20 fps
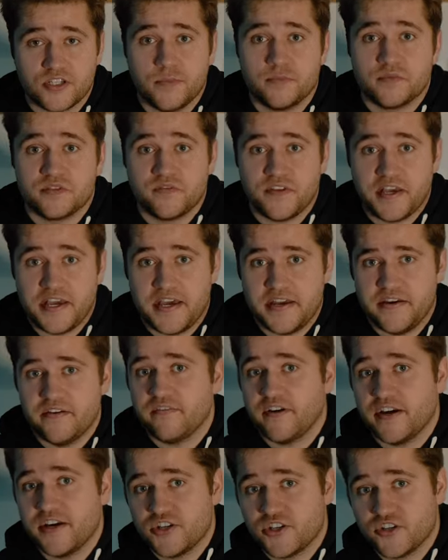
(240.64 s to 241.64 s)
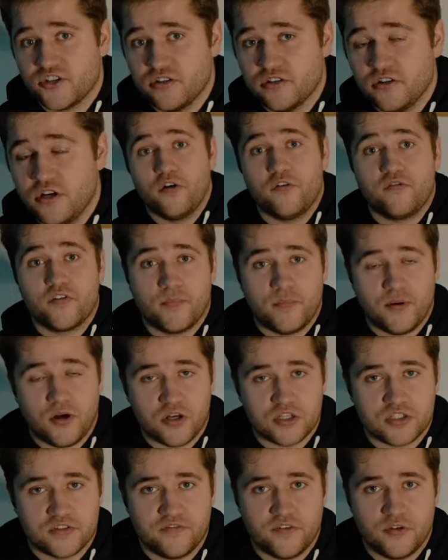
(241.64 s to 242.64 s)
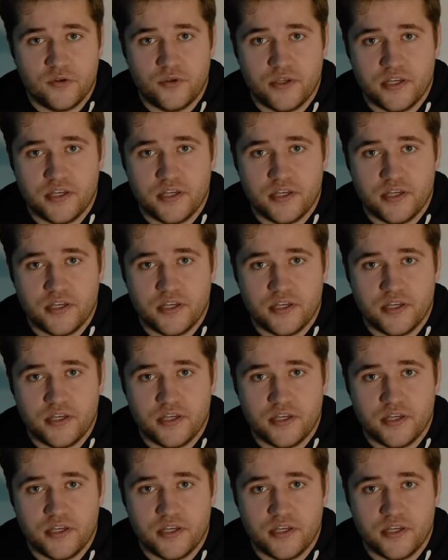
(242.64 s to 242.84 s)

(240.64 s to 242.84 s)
terms of their innovation over the past few